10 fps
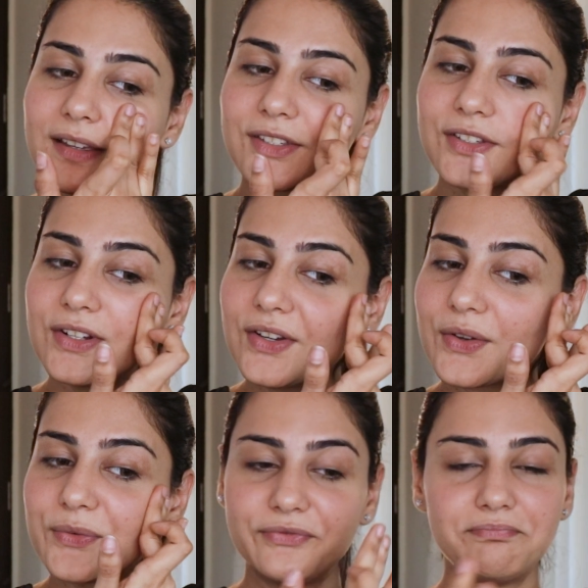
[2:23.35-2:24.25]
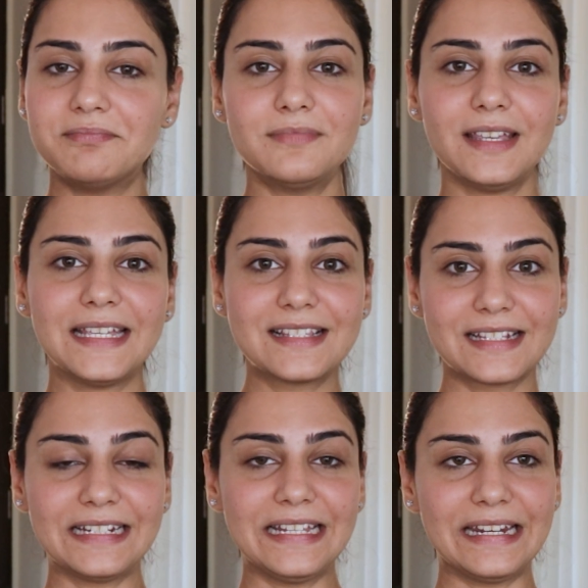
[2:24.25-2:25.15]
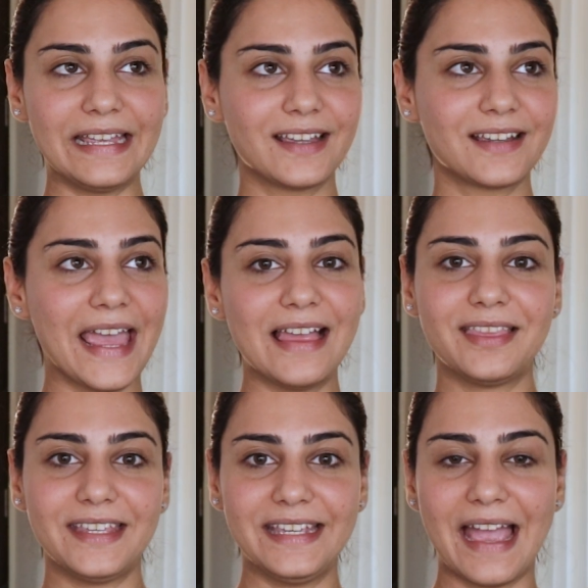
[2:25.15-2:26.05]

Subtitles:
you look instantly like healthy,